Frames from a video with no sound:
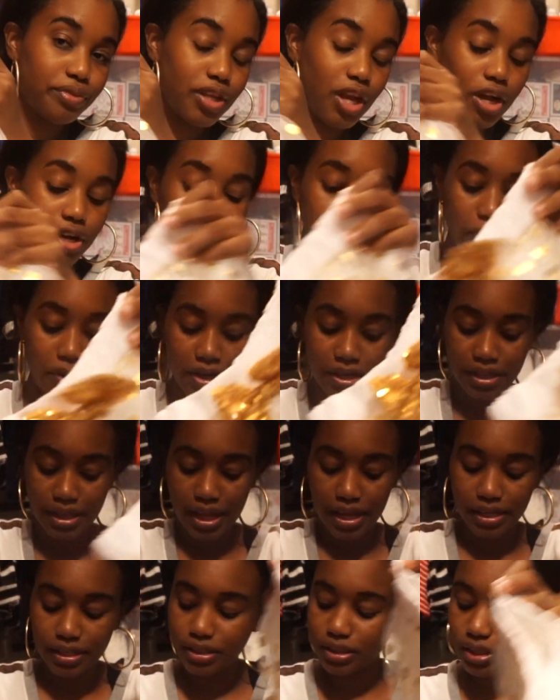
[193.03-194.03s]
on her
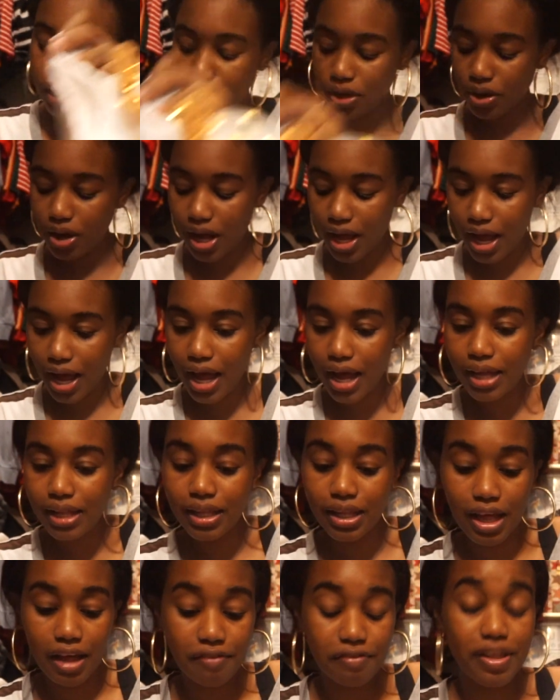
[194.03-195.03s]
birthday. So I
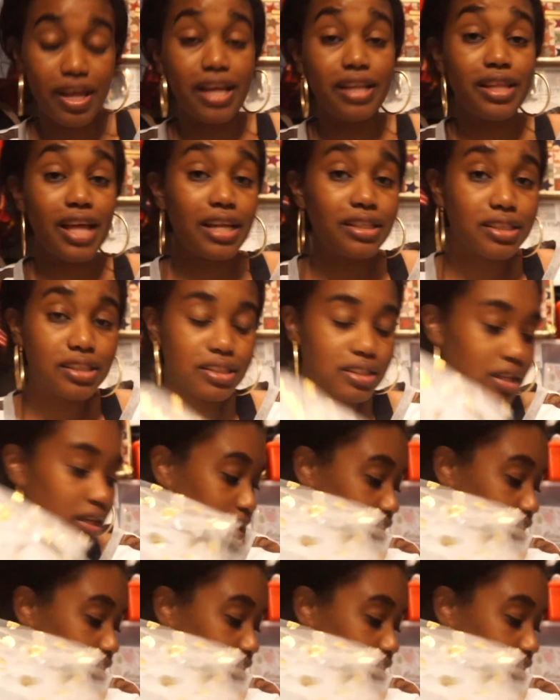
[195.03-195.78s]
love that. That's a